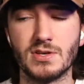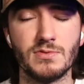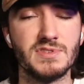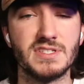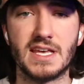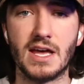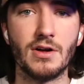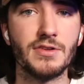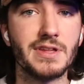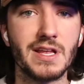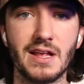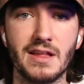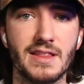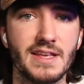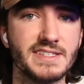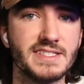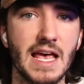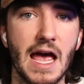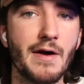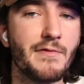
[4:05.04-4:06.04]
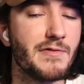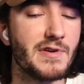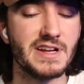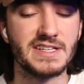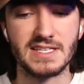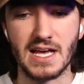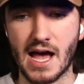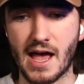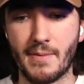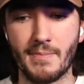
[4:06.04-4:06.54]
guilty of this every
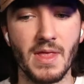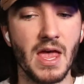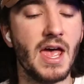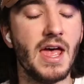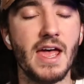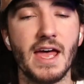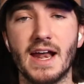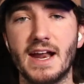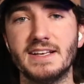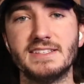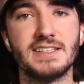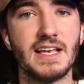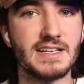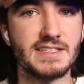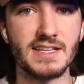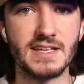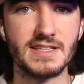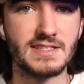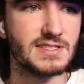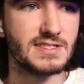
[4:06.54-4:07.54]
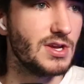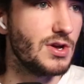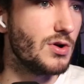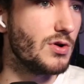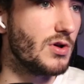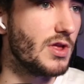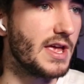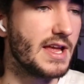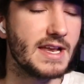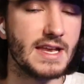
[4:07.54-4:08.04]
time. And I sent it
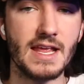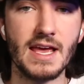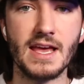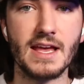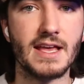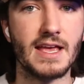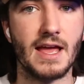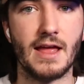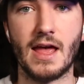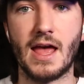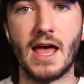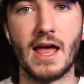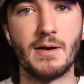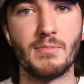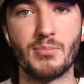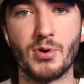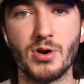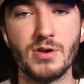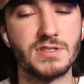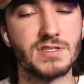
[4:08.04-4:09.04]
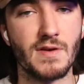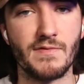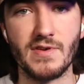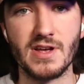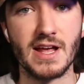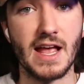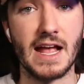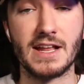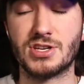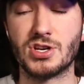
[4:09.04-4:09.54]
to like Nick and producer
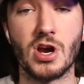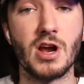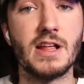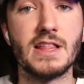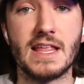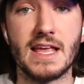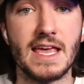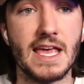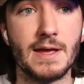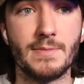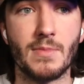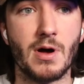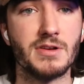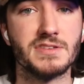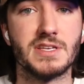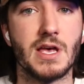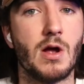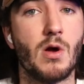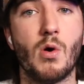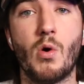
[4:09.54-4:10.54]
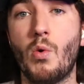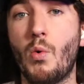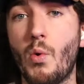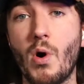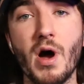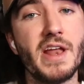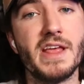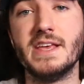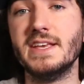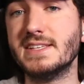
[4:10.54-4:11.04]
Vic during the game. I was like,
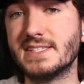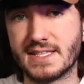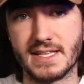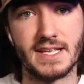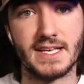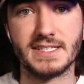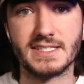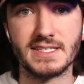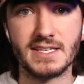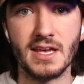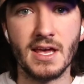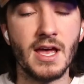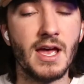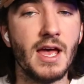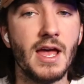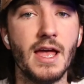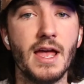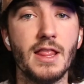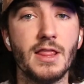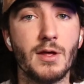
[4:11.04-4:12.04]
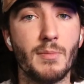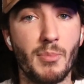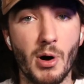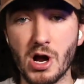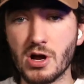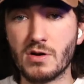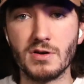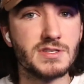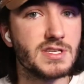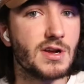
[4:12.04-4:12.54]
what is this? The
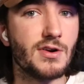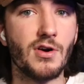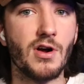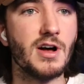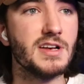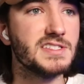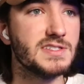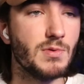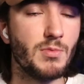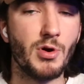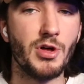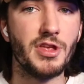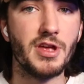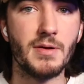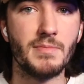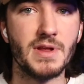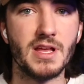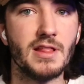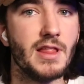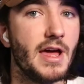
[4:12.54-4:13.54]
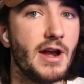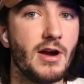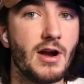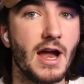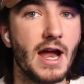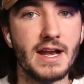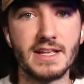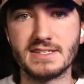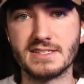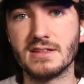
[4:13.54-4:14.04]
puck goes across to William Nylander,
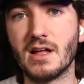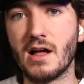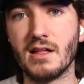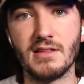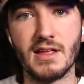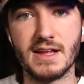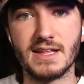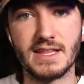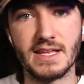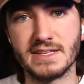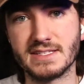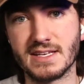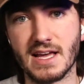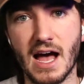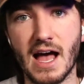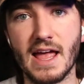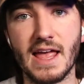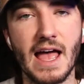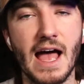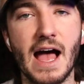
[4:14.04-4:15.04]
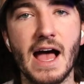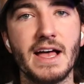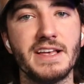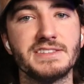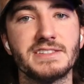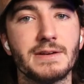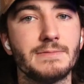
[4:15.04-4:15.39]
and it's not like this guy has